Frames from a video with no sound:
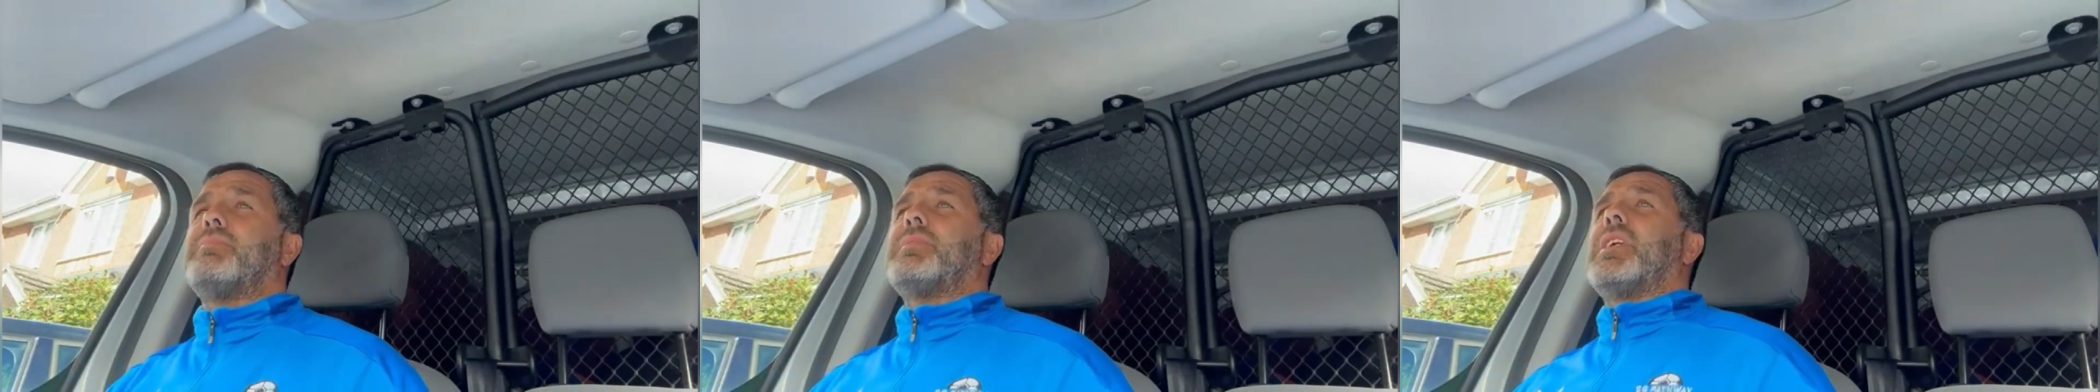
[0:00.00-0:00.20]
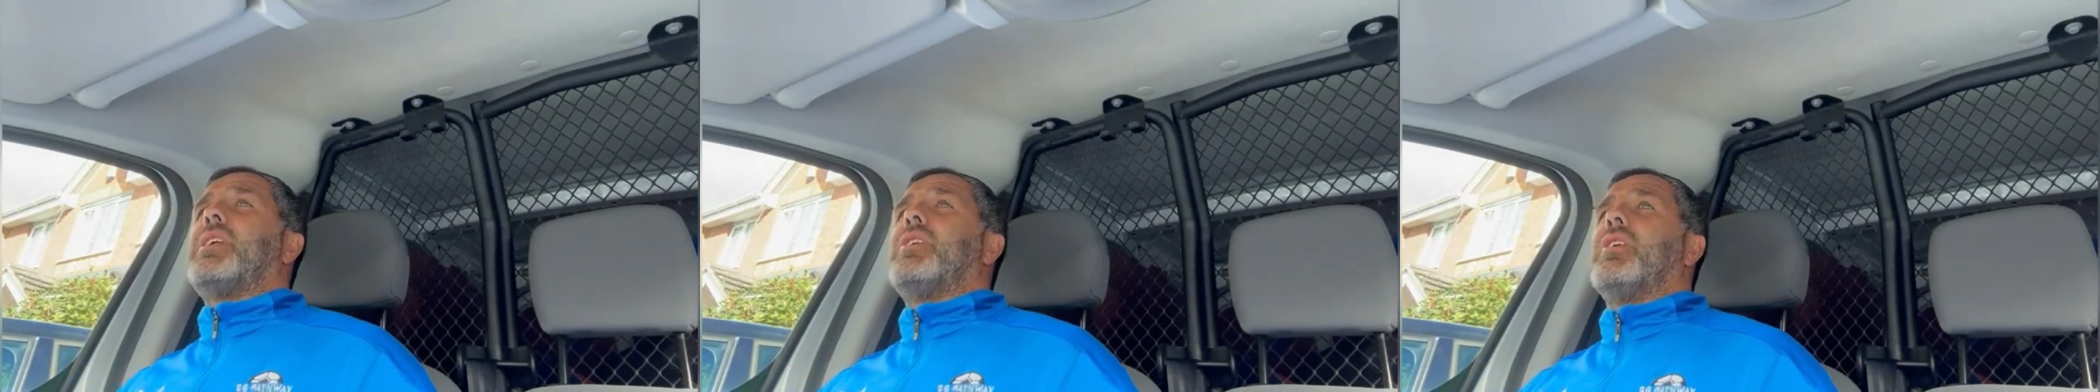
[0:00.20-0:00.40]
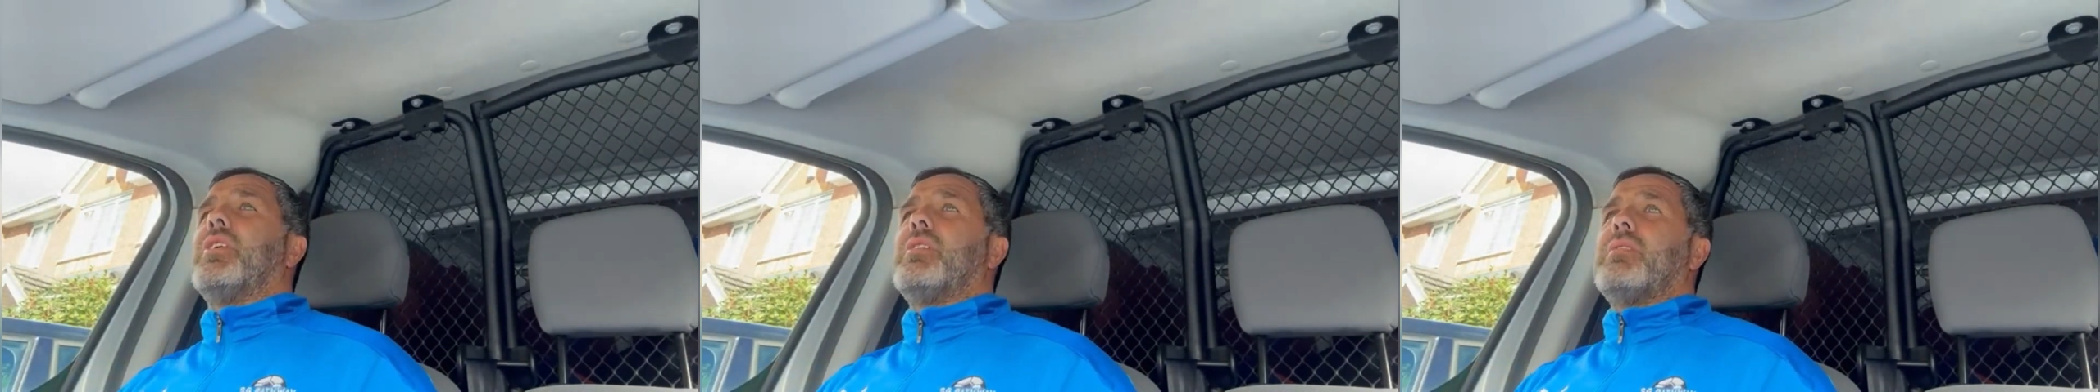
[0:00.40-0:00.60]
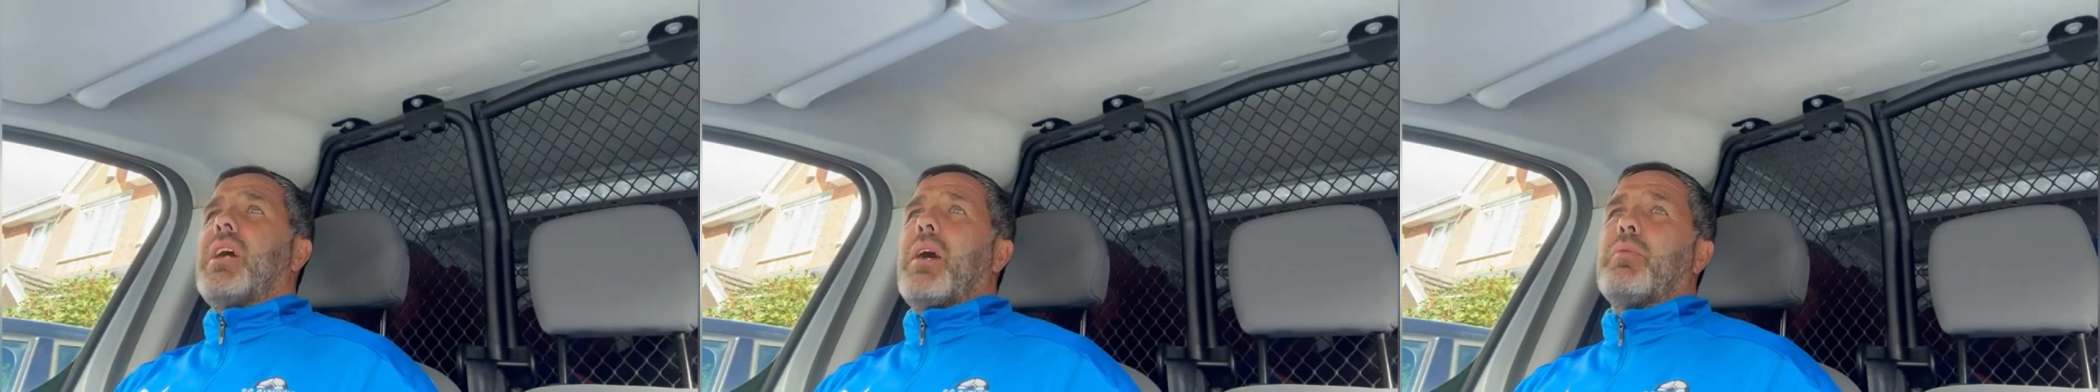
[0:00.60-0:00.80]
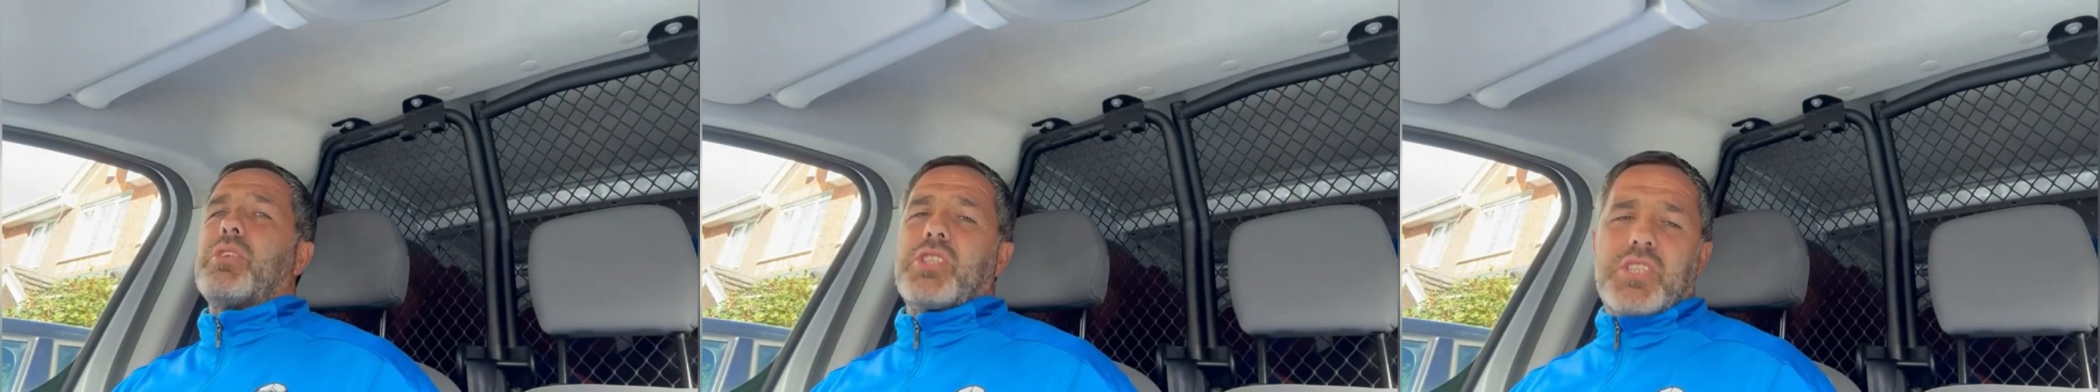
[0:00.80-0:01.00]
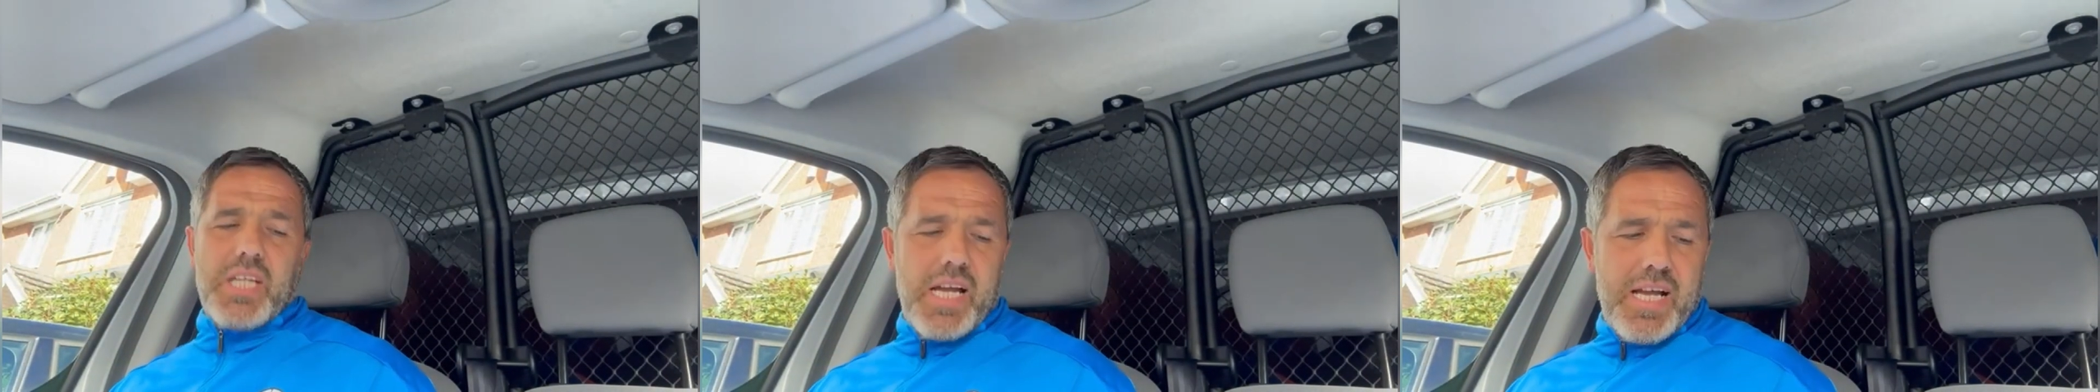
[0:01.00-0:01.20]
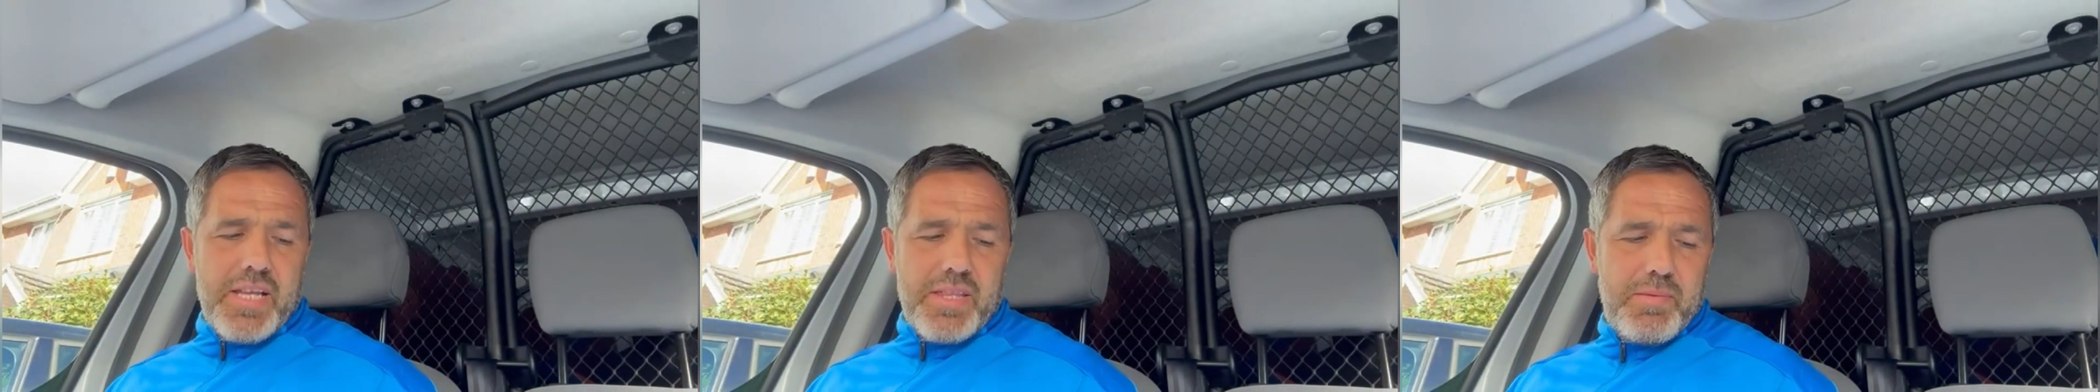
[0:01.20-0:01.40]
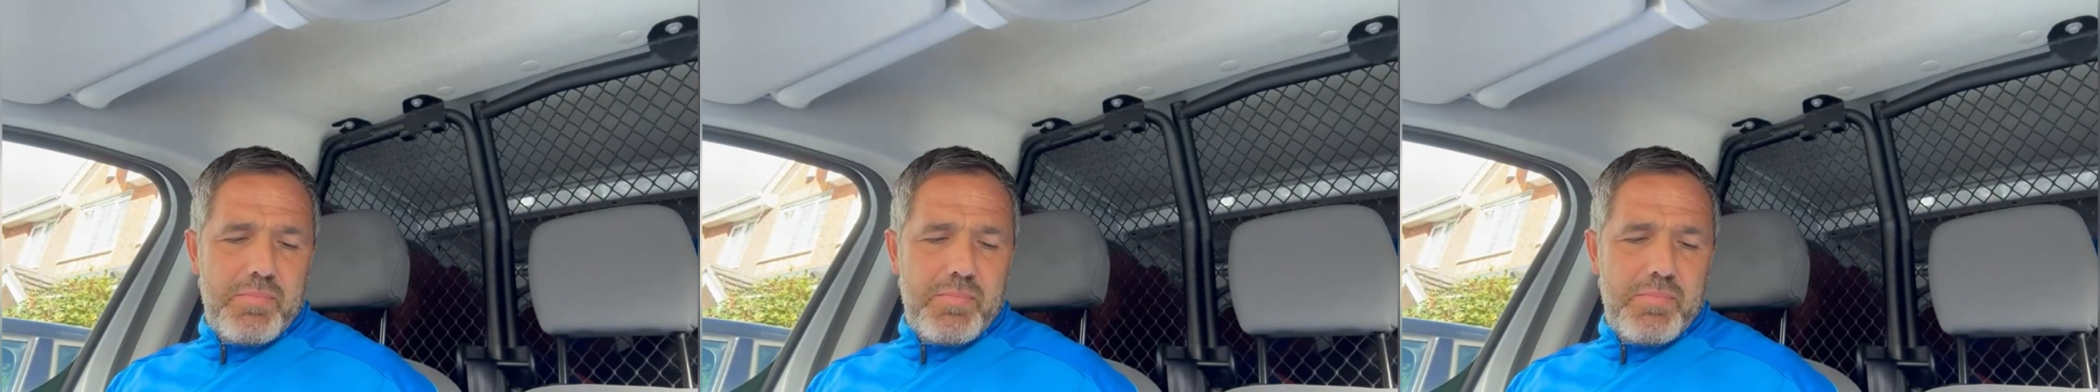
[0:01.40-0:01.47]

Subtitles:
You know, our stat at the